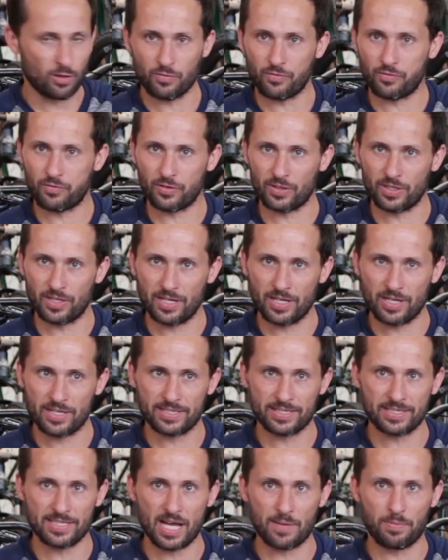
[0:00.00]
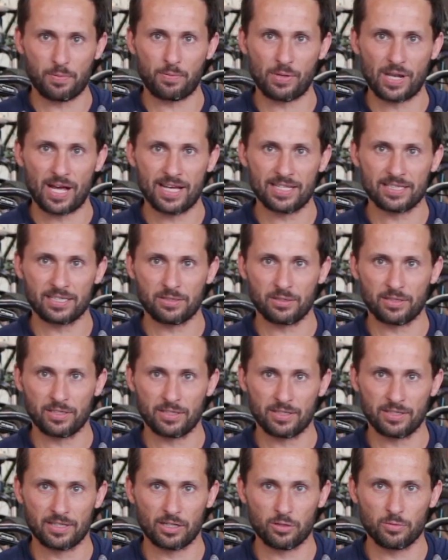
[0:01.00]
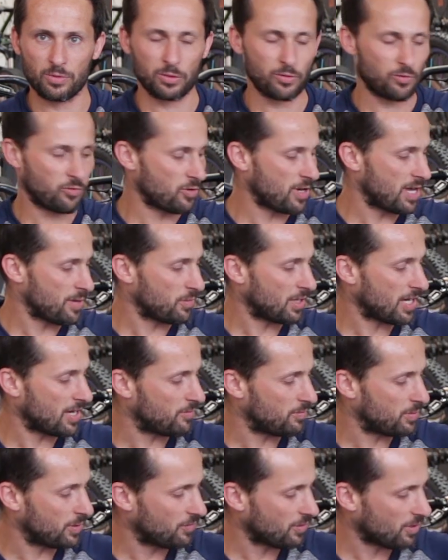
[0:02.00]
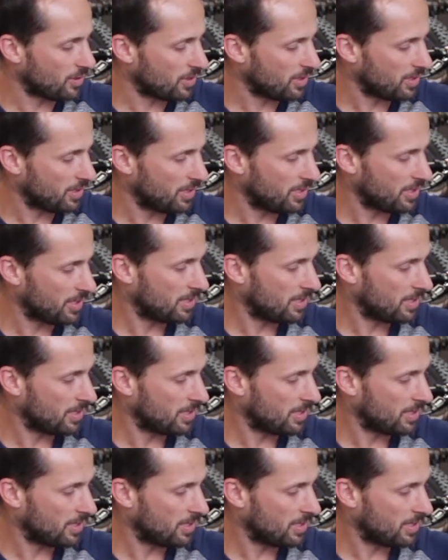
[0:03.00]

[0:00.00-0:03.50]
of uh, Snabb Plus, aluminum frame we have before.